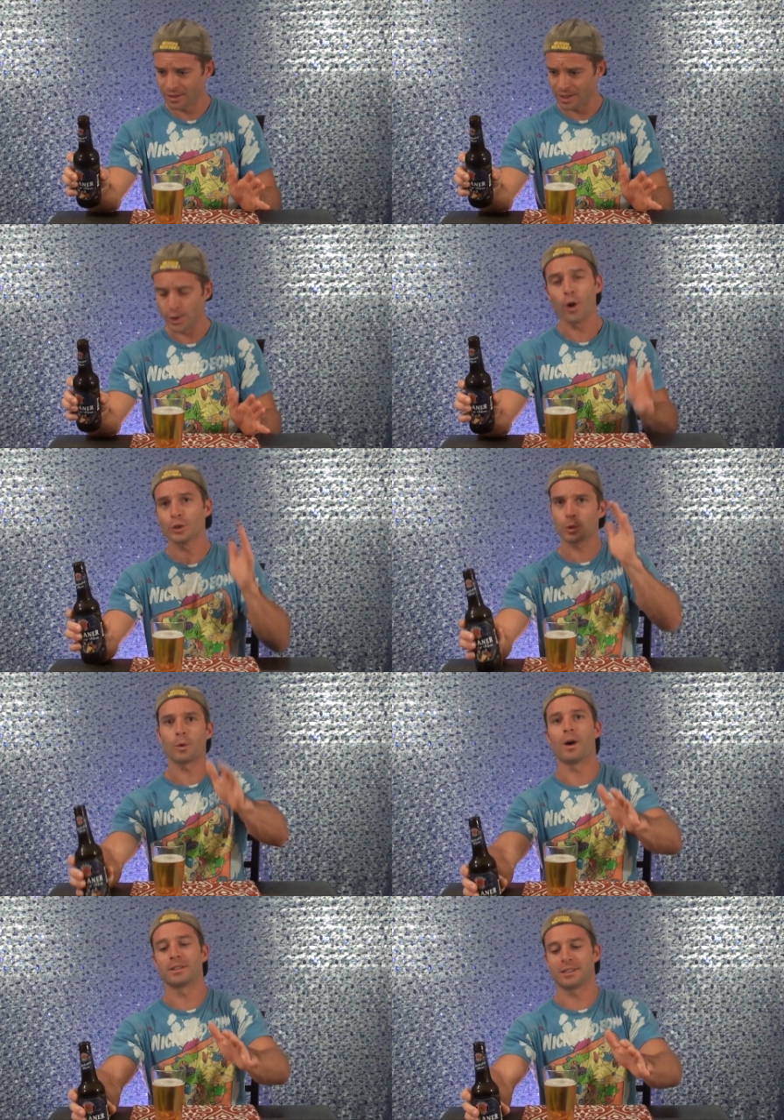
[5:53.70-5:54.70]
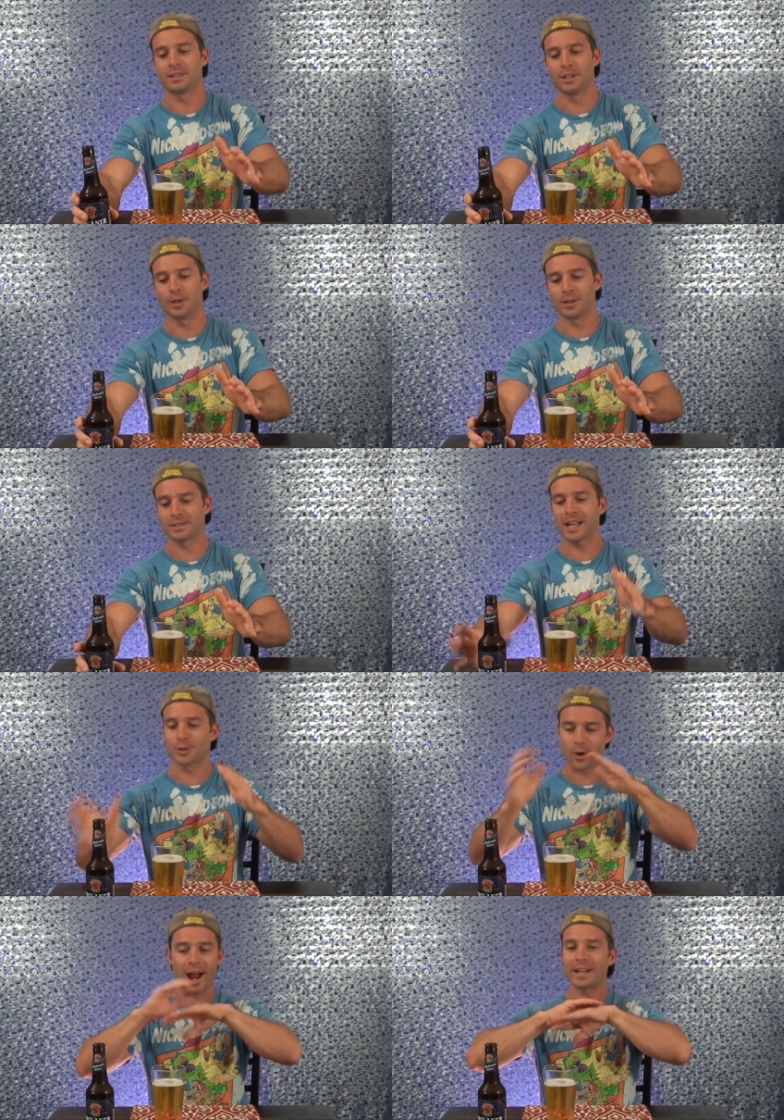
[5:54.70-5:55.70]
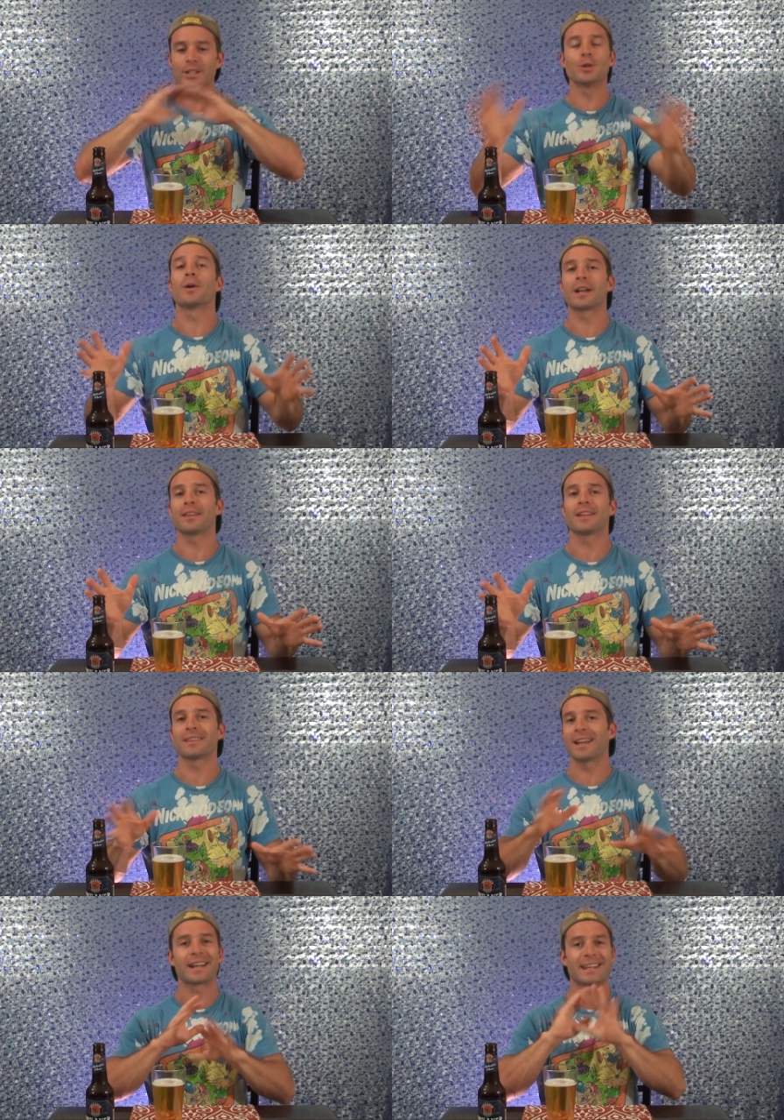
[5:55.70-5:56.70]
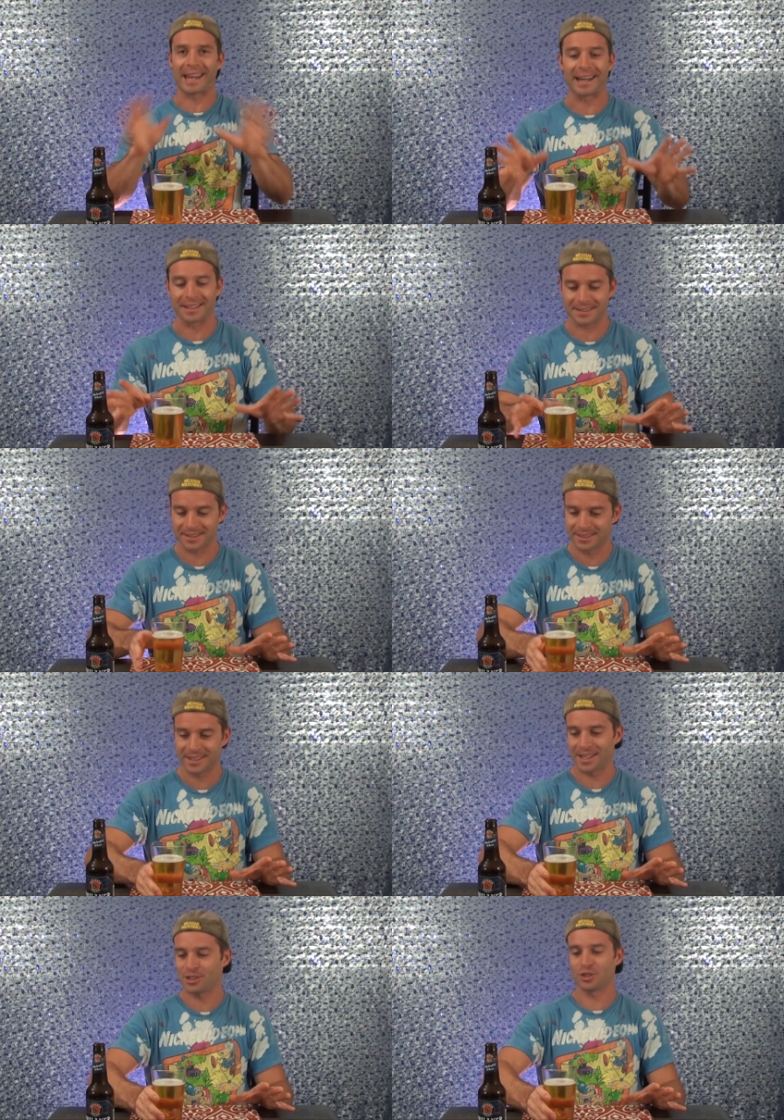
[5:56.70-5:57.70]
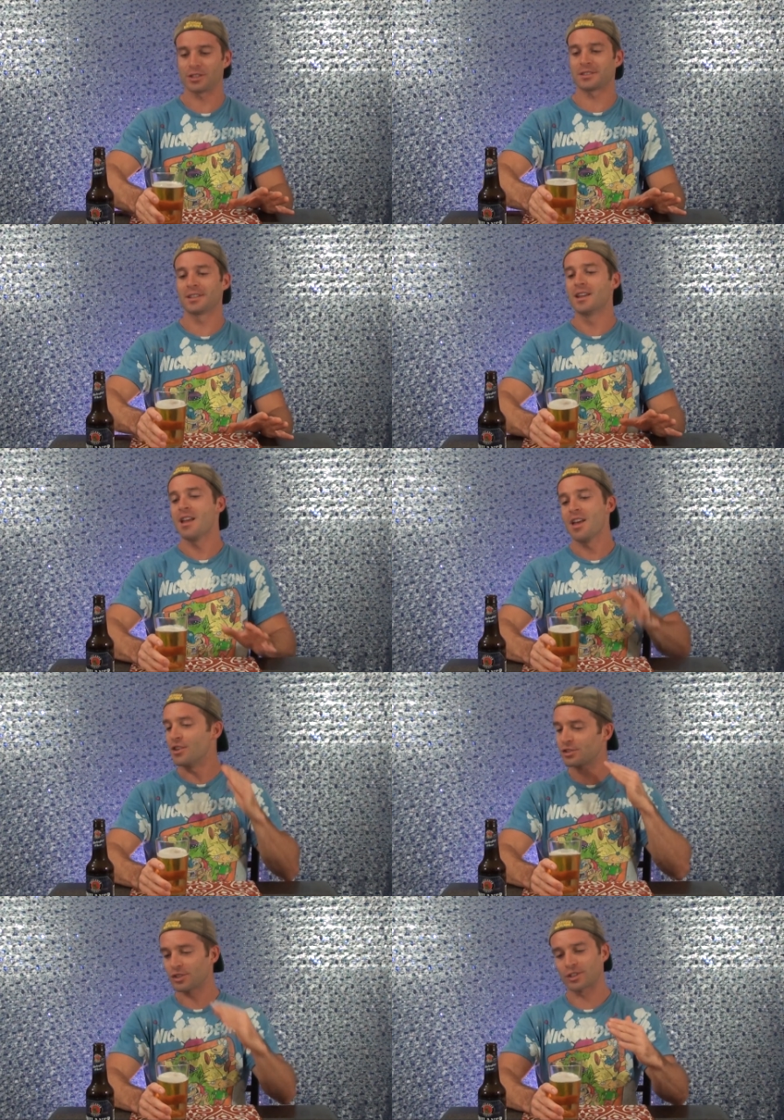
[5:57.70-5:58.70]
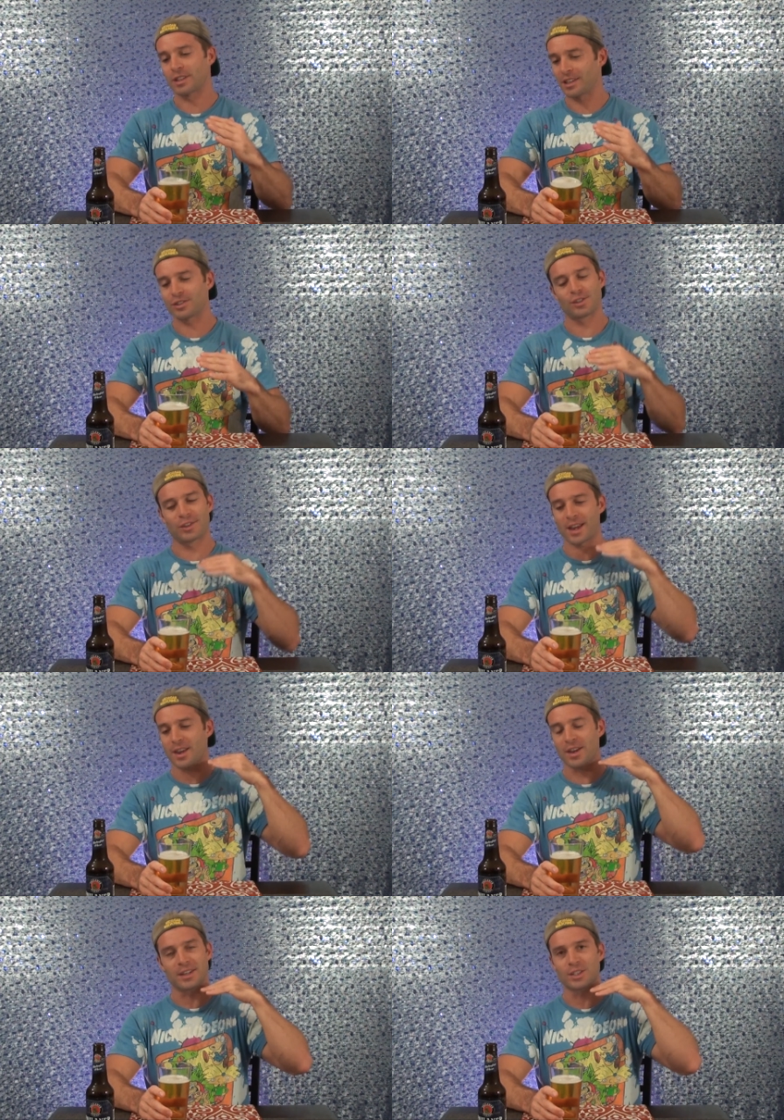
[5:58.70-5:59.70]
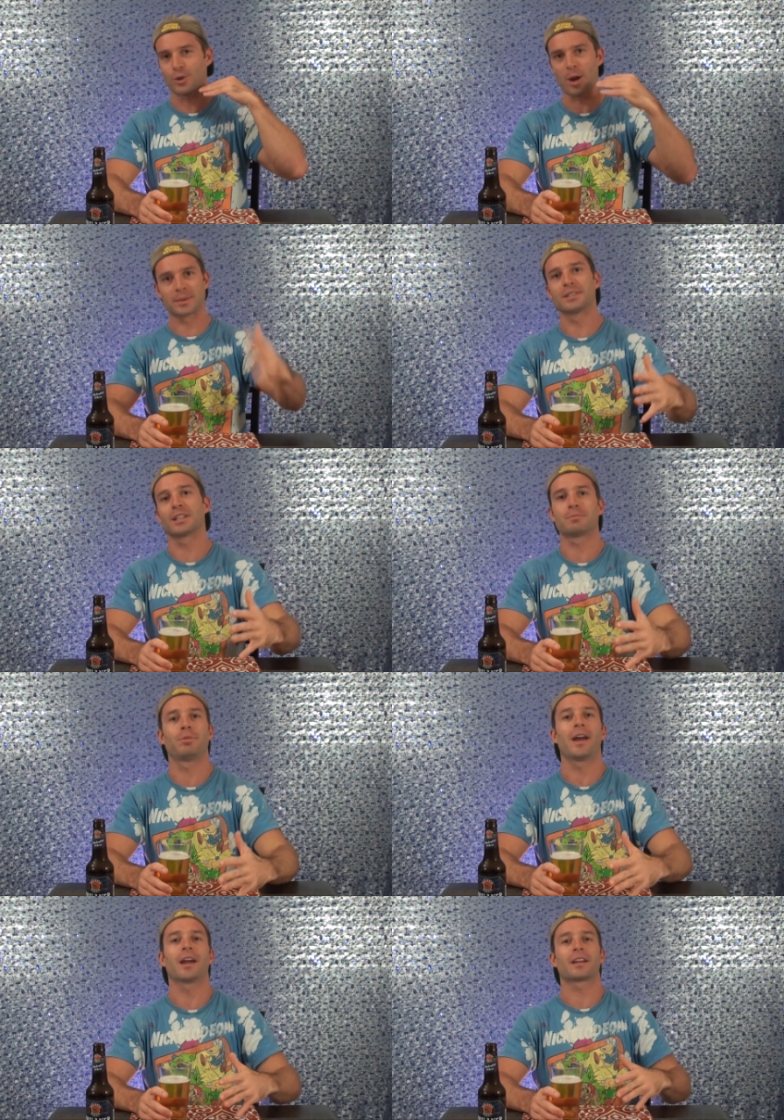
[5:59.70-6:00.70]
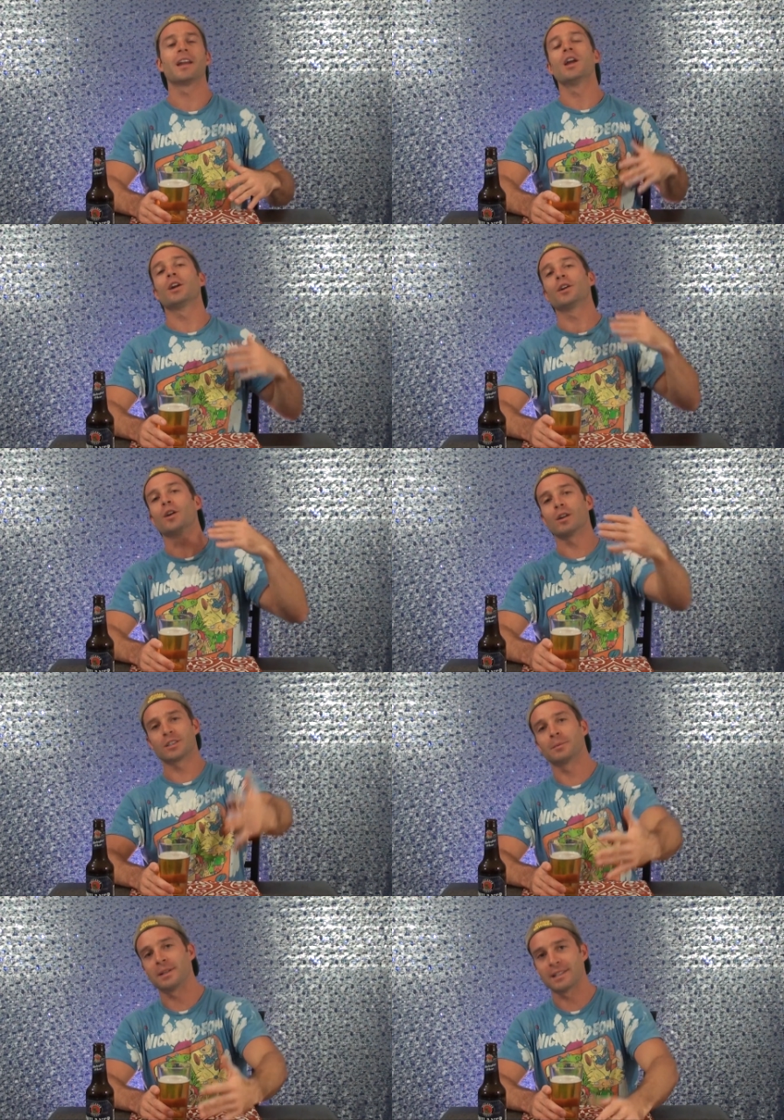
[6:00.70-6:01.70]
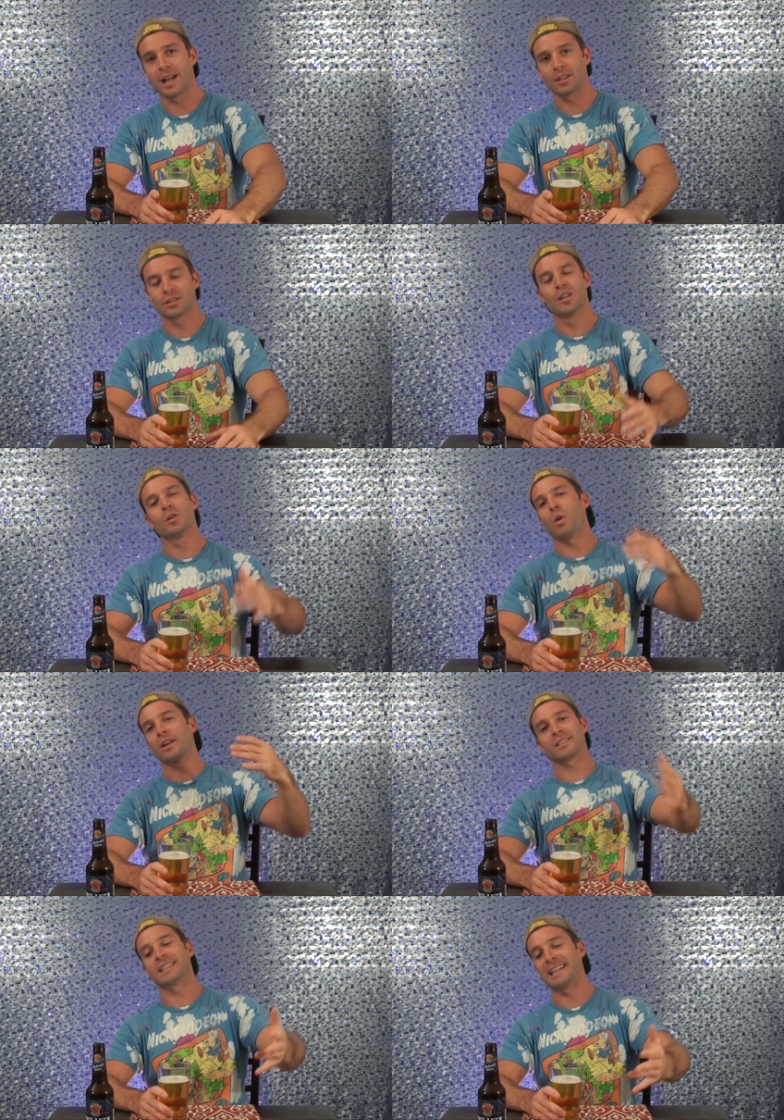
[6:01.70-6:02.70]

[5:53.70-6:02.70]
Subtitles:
Knows what it wants to do. It's not trying to do anything that it can't. It's just this is a thing that you just grab a 6-pack, go to somebody's house, watch the